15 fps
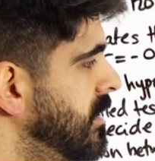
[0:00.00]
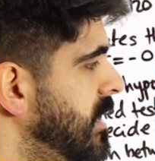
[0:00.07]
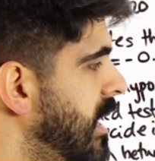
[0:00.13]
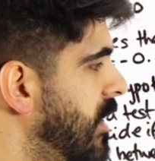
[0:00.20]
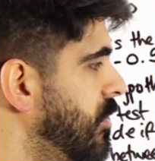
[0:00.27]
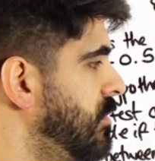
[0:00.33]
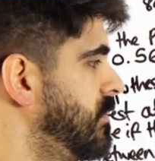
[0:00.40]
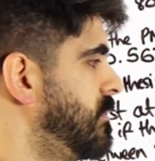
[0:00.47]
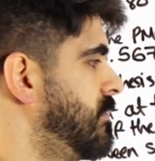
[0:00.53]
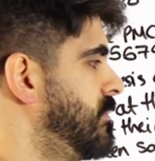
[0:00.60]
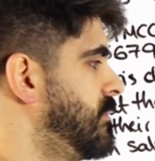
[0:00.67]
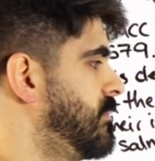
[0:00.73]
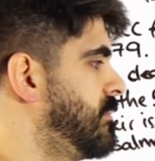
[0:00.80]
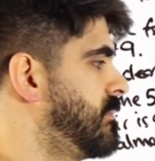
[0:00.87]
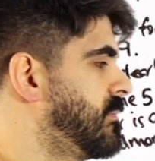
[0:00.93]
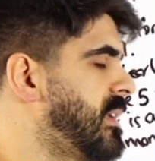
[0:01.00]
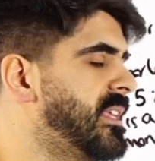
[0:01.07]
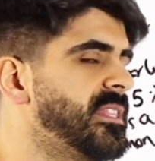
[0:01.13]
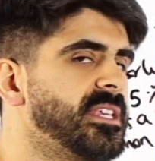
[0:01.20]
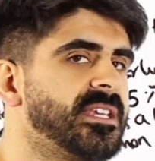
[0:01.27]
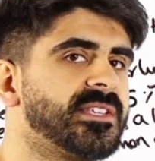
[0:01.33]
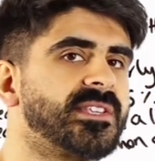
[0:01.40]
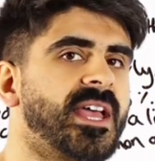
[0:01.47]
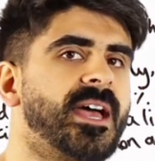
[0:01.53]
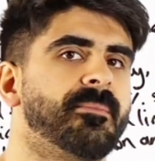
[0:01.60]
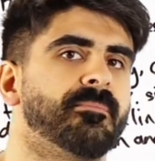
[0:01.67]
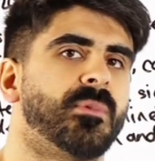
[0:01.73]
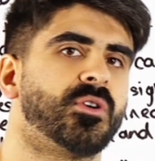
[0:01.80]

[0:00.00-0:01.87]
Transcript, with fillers: Now, in the exam,